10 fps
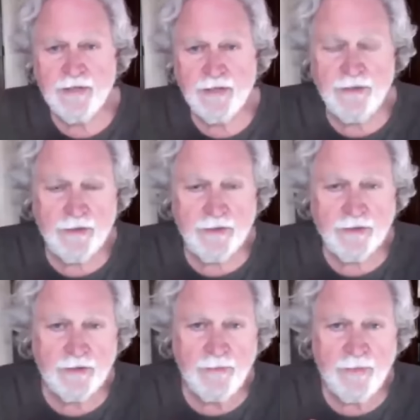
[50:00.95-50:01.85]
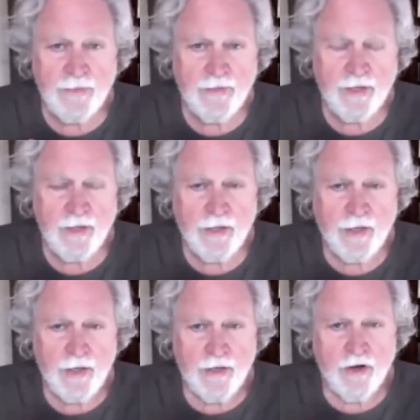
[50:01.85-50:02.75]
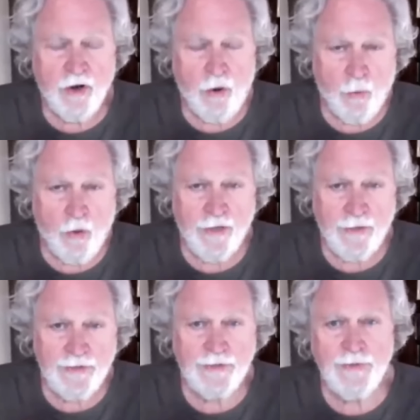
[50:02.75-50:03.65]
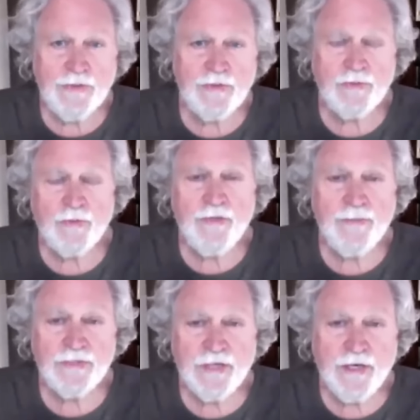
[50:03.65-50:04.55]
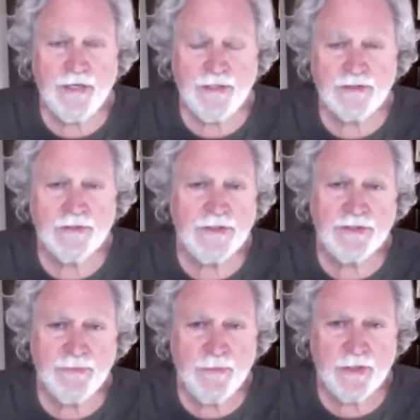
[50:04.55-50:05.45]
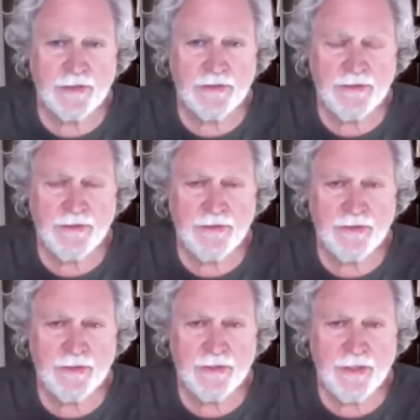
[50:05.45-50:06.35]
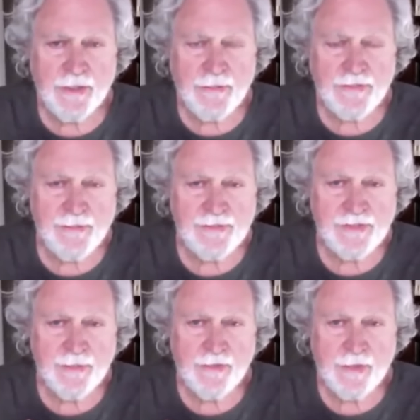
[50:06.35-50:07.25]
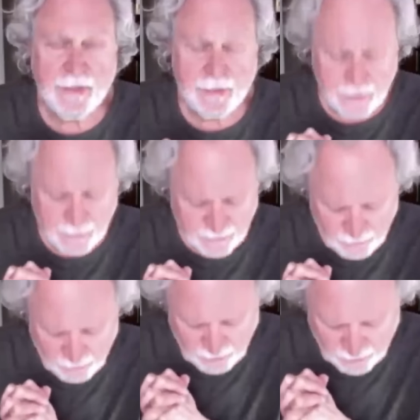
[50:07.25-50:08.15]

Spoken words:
got an article on my blog called 1, 2, 3 Messiahs, So you can look that up, jamestabor.com, if